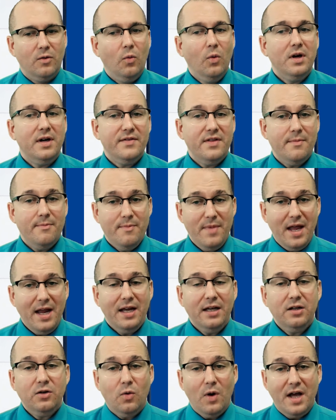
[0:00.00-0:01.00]
One of the
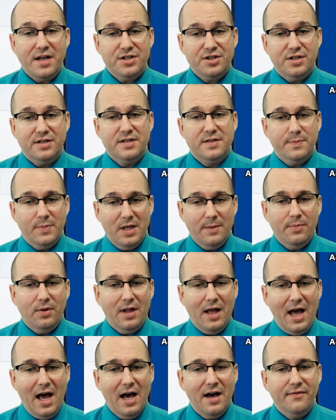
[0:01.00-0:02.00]
main questions people
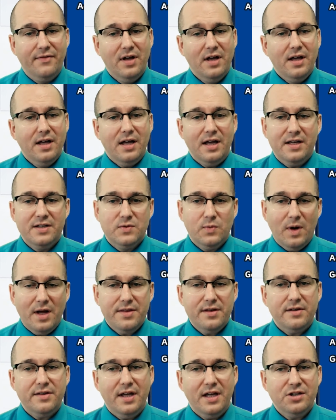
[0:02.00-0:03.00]
have is
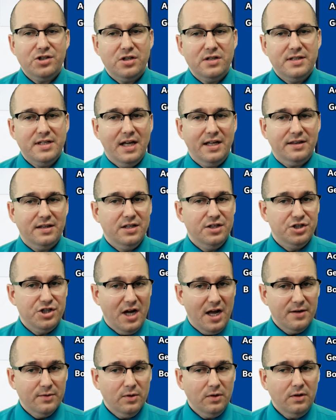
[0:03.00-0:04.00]
whether they should take the
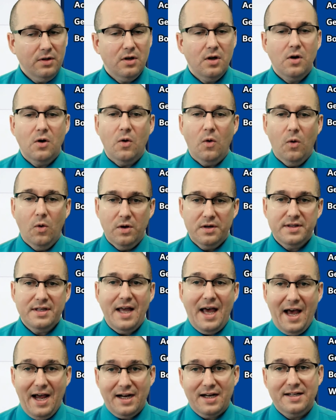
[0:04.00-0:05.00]
general or
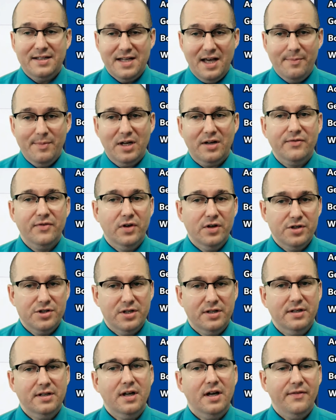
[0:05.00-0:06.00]
the academic
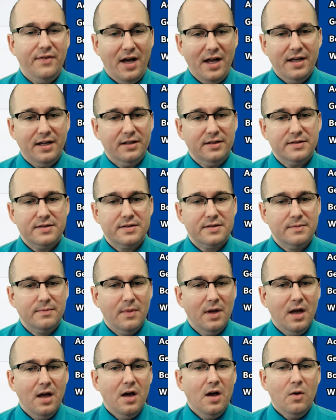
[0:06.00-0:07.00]
version of IELTS.
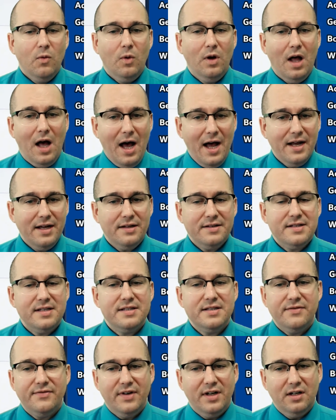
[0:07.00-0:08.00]
Well, IELTS
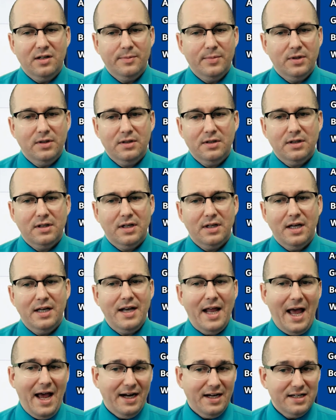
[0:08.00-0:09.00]
is available
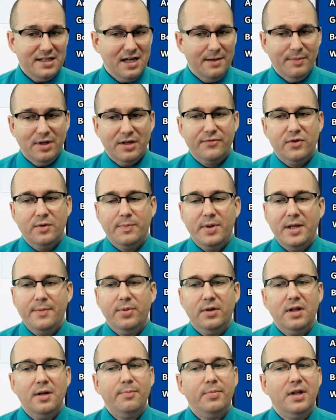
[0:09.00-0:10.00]
in academic for
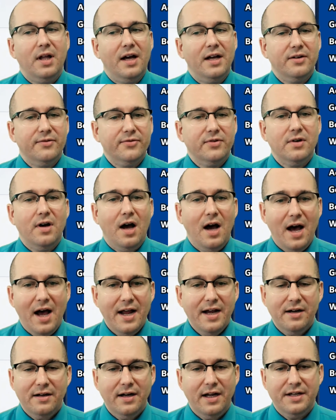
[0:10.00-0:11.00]
people applying for
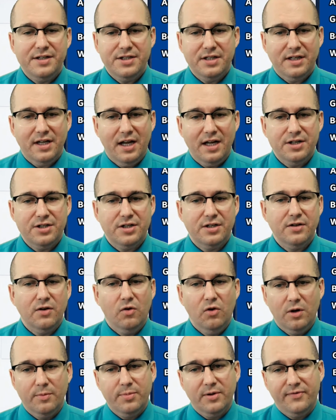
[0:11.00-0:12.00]
higher education
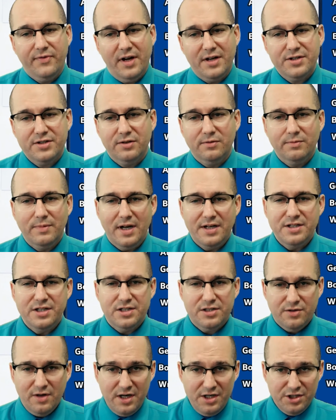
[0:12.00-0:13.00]
or professional
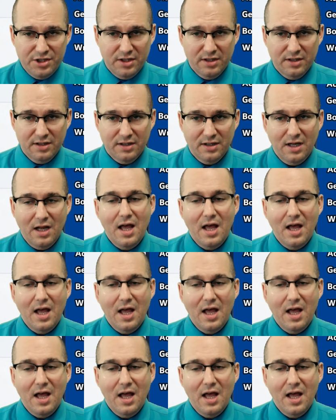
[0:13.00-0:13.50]
registration,